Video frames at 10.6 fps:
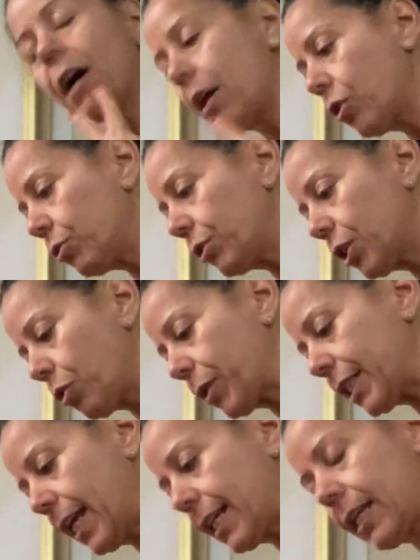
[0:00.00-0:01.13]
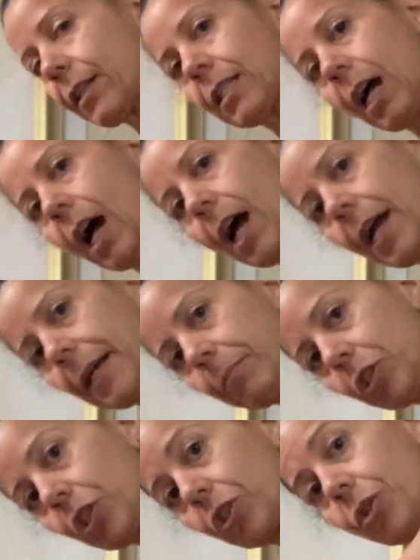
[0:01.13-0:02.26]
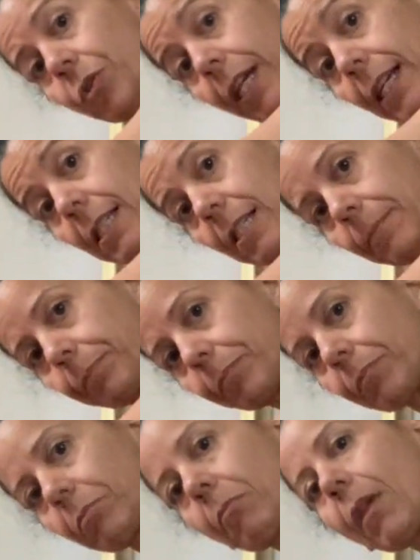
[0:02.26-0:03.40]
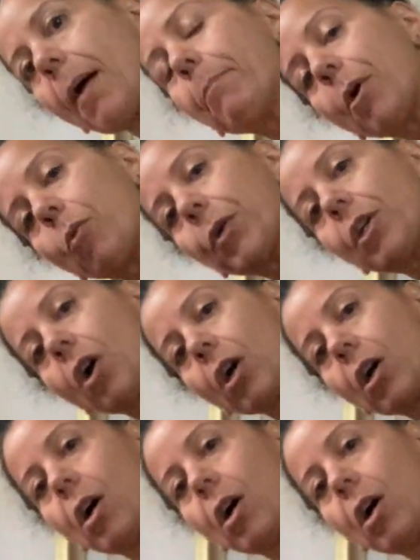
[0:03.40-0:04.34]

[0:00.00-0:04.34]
not only are we taking the time to do this, but we are